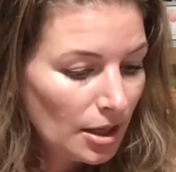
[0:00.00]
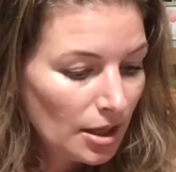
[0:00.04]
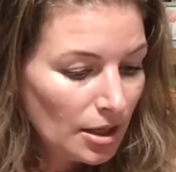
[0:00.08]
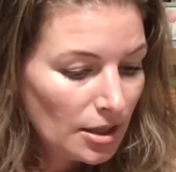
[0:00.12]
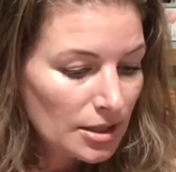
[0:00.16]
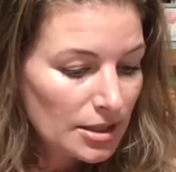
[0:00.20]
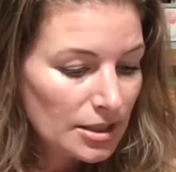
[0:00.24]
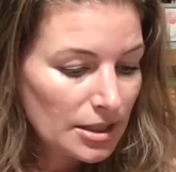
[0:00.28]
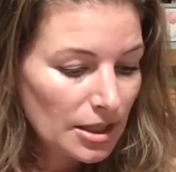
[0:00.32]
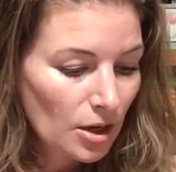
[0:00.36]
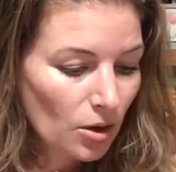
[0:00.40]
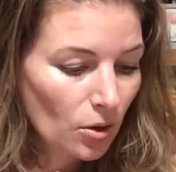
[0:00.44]

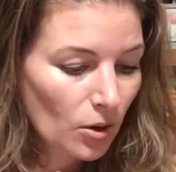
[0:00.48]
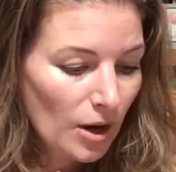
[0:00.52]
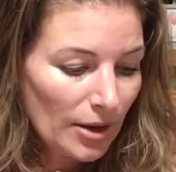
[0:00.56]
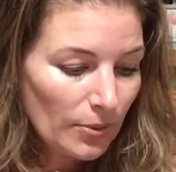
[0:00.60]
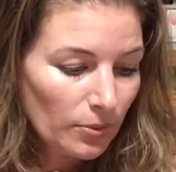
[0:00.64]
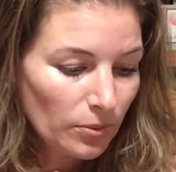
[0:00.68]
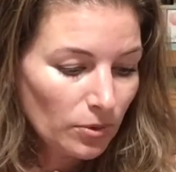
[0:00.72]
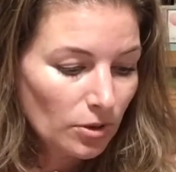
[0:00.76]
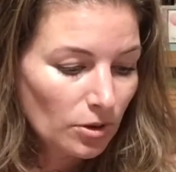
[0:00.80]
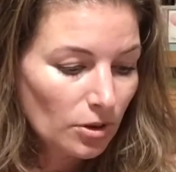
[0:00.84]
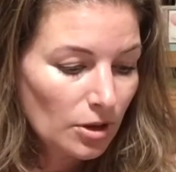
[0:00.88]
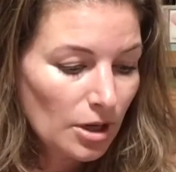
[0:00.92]
So I
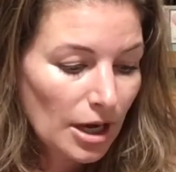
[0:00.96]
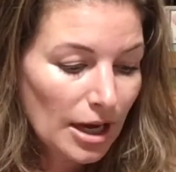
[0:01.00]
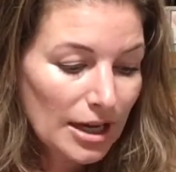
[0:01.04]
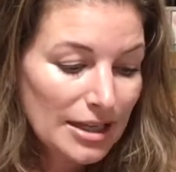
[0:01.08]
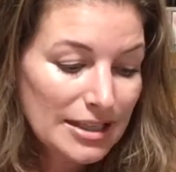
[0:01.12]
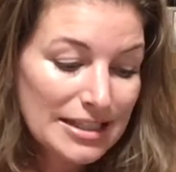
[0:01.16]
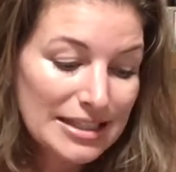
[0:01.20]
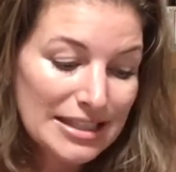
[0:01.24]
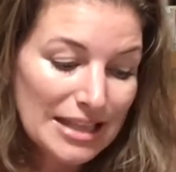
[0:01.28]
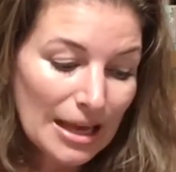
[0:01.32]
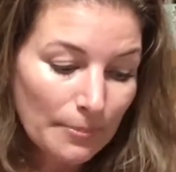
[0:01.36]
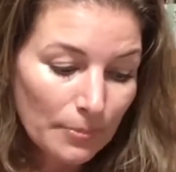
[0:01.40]
will
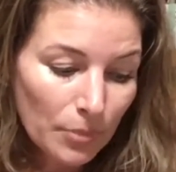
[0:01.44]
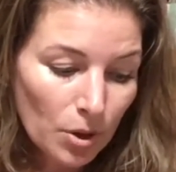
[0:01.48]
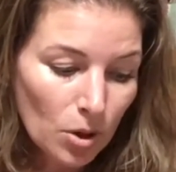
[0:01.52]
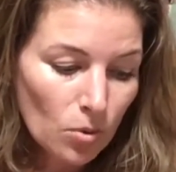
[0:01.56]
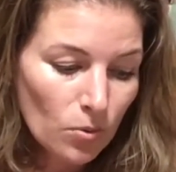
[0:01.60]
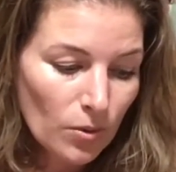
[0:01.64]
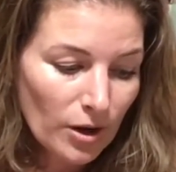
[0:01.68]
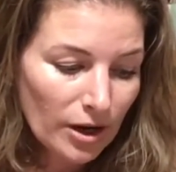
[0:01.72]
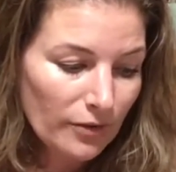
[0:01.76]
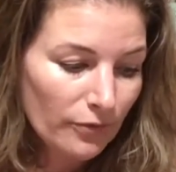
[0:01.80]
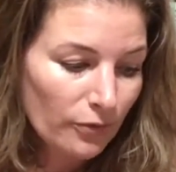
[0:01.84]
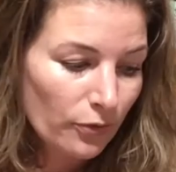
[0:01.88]
assemble
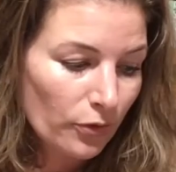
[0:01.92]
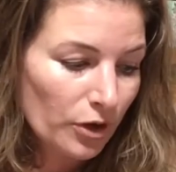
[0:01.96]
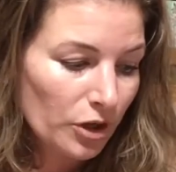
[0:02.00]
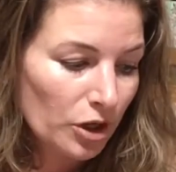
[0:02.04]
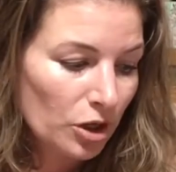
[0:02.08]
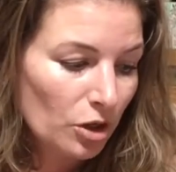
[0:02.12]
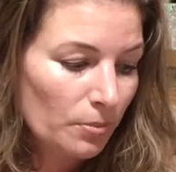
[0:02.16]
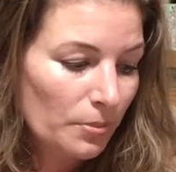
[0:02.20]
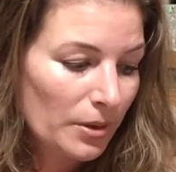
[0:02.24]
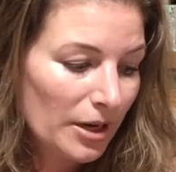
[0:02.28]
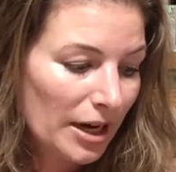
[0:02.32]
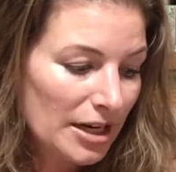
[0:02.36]
one for
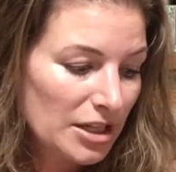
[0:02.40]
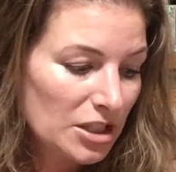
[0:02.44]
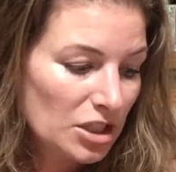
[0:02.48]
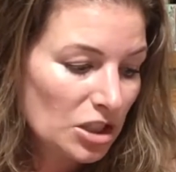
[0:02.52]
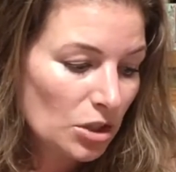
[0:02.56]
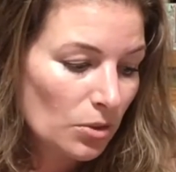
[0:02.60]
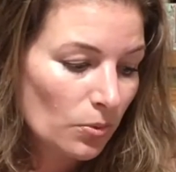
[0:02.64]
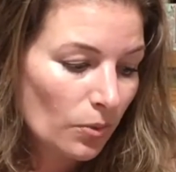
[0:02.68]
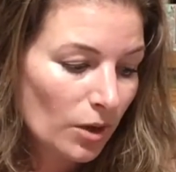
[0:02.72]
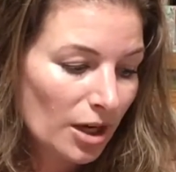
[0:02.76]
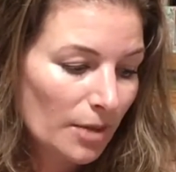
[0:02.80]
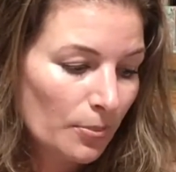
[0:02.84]
you, but I
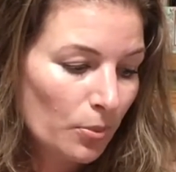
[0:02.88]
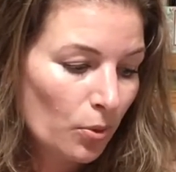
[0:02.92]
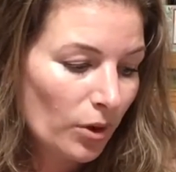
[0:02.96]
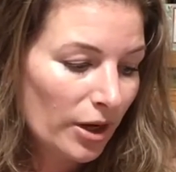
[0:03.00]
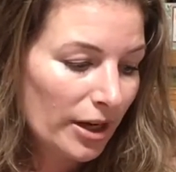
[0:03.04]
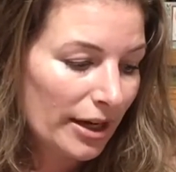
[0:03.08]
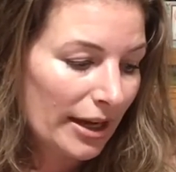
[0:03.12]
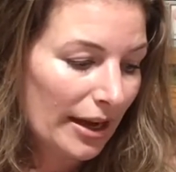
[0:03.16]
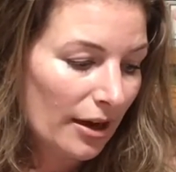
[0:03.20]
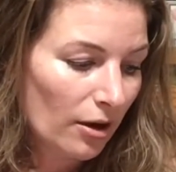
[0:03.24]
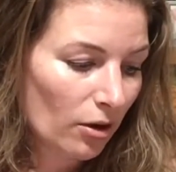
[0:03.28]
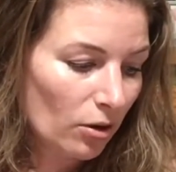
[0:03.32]
do want to
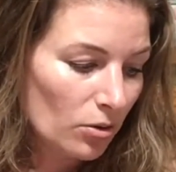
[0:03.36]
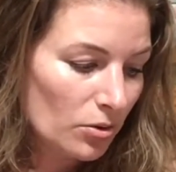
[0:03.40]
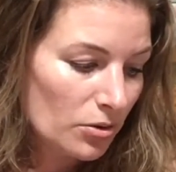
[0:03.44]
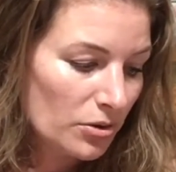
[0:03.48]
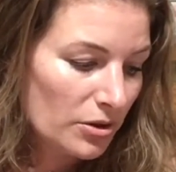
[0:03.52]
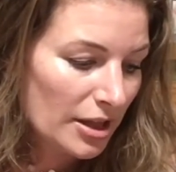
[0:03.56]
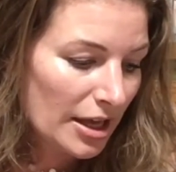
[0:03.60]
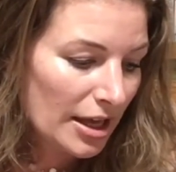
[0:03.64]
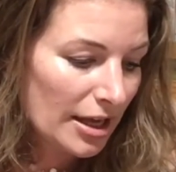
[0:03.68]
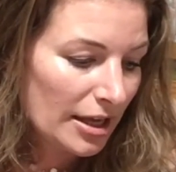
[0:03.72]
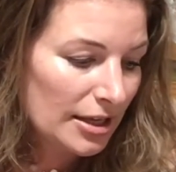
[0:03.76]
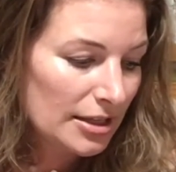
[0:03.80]
point out
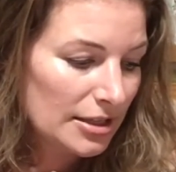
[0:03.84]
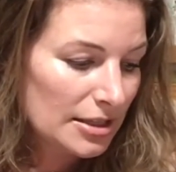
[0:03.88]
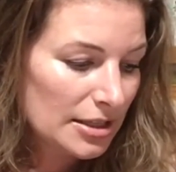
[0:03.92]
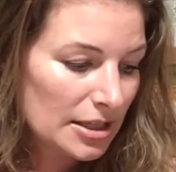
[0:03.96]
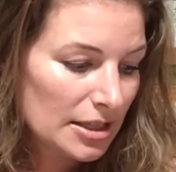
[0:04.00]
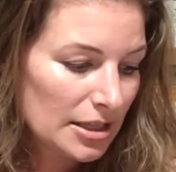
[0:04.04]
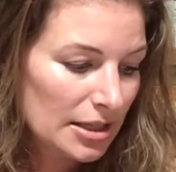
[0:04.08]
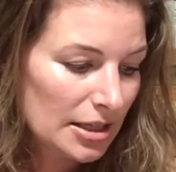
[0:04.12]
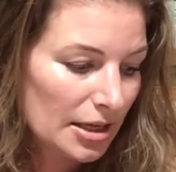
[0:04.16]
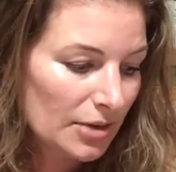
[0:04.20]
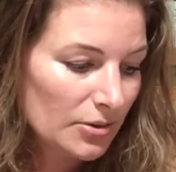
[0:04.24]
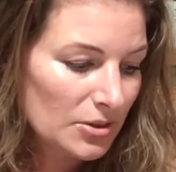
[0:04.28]

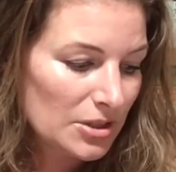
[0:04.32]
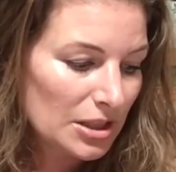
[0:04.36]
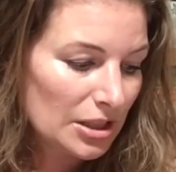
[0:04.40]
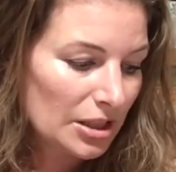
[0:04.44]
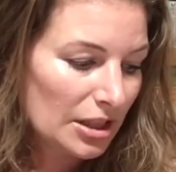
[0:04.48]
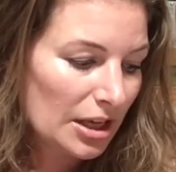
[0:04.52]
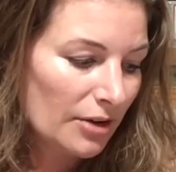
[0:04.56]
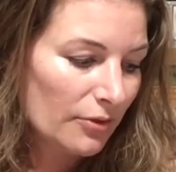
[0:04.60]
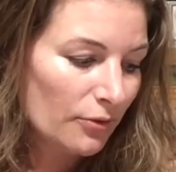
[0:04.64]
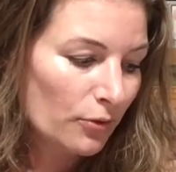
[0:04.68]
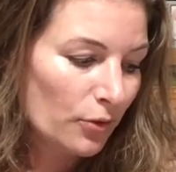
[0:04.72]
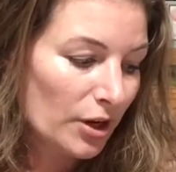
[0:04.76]
that, I was
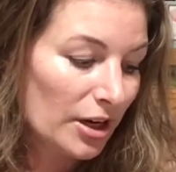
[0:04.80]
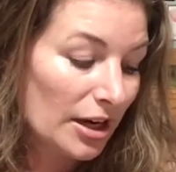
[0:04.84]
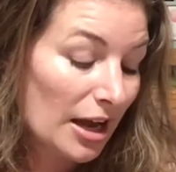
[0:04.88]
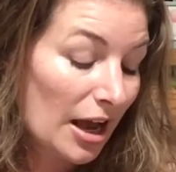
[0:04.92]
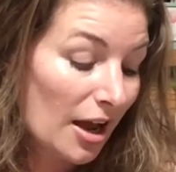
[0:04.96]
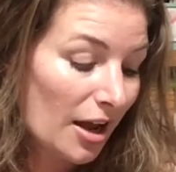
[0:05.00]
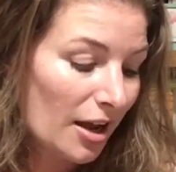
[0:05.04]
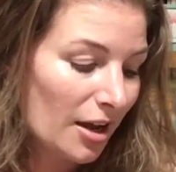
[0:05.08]
looking for it,